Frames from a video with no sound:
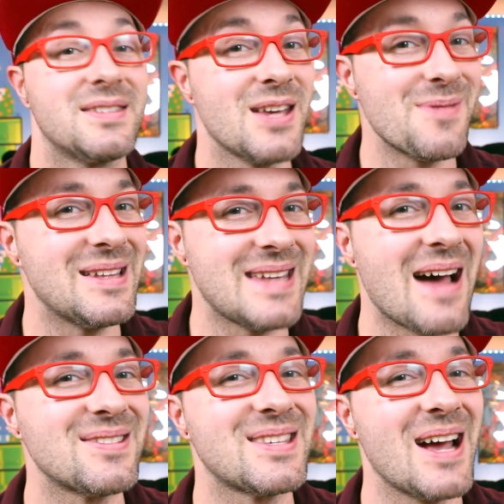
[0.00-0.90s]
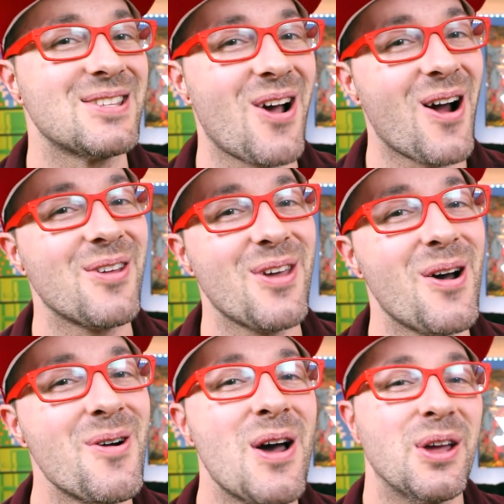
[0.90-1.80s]
Some of the downsides are
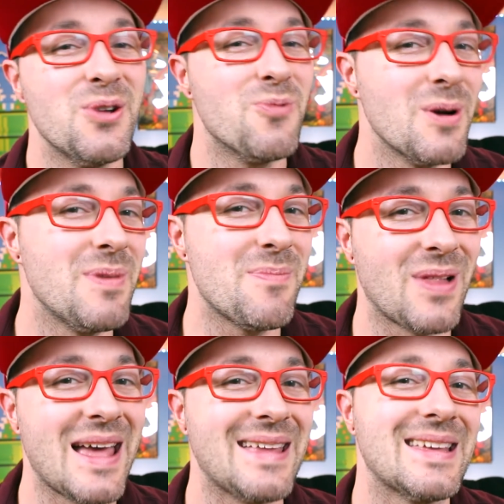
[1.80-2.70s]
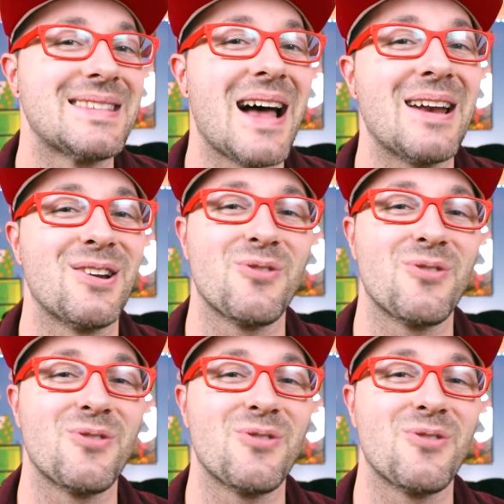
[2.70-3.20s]
though, you would be playing this on an